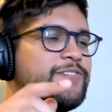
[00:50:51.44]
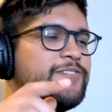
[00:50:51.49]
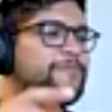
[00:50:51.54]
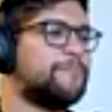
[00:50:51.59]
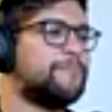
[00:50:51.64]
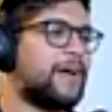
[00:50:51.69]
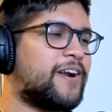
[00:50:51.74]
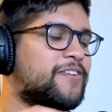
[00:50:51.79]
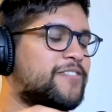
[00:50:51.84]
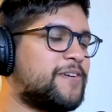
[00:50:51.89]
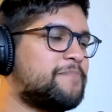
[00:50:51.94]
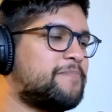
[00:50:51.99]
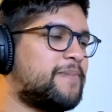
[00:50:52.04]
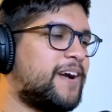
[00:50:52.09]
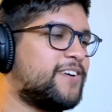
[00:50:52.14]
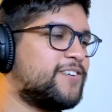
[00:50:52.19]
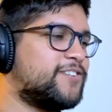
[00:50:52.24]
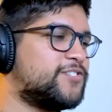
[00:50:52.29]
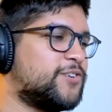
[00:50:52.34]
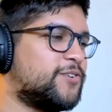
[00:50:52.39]
better than
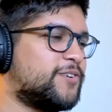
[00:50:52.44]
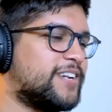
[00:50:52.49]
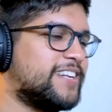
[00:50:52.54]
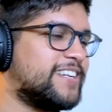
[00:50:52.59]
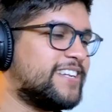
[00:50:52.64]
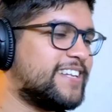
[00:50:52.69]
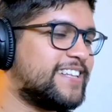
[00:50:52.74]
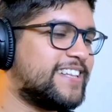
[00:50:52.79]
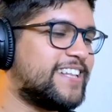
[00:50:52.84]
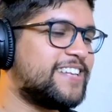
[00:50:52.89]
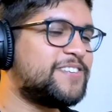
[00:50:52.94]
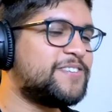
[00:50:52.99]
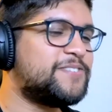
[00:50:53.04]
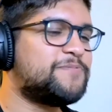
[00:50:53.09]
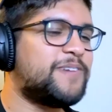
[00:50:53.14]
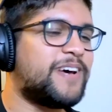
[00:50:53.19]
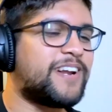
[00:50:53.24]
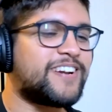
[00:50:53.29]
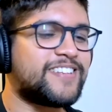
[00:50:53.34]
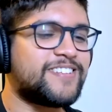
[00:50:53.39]
Michael Jordan. That dude's
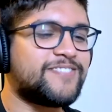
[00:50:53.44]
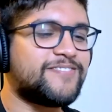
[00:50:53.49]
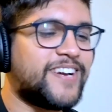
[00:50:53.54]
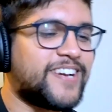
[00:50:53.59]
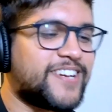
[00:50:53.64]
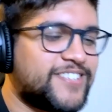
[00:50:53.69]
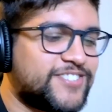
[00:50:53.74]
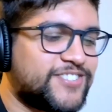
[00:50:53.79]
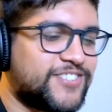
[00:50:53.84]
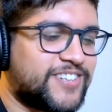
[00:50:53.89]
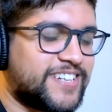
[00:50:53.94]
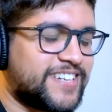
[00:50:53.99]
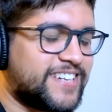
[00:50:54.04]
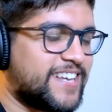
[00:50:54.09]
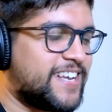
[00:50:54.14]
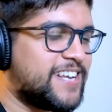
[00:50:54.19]
better than Michael Jordan.